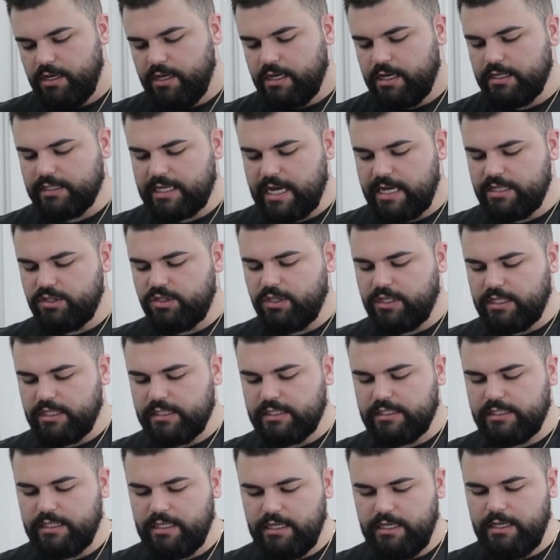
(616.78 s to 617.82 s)
because as you can
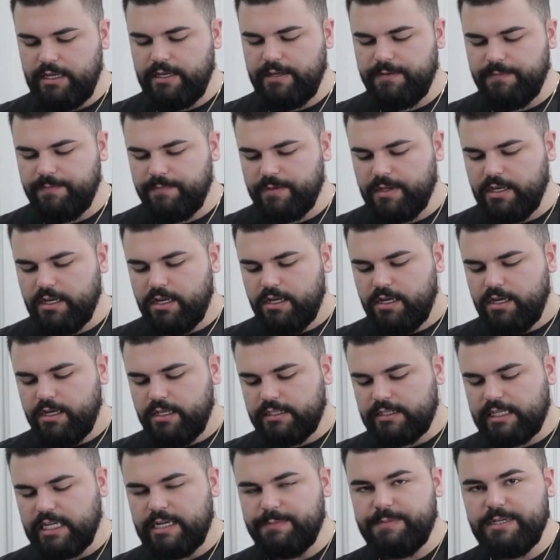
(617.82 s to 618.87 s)
see,
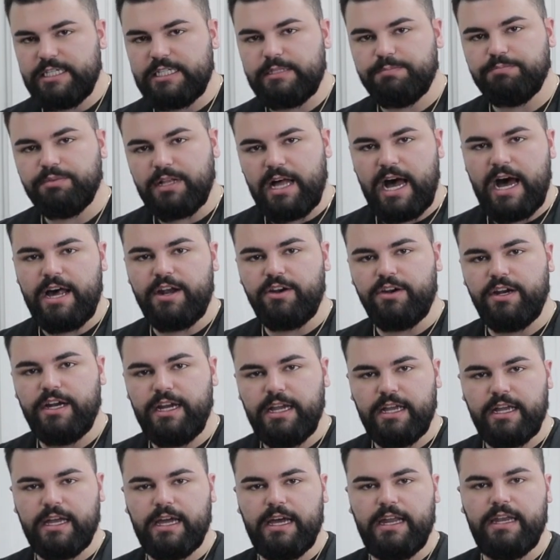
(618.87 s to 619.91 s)
it's gonna be
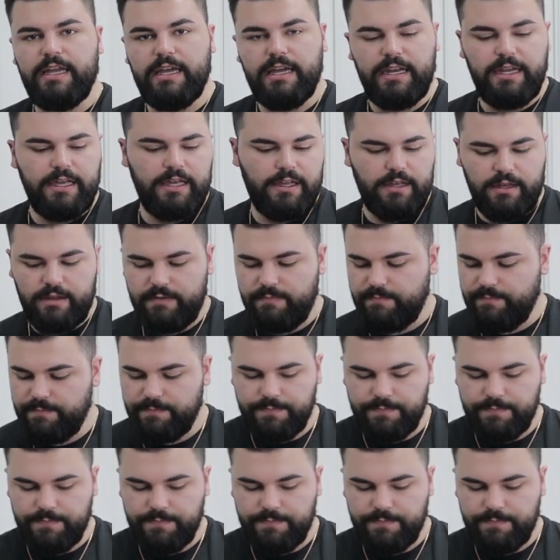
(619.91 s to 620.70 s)
splattering and hitting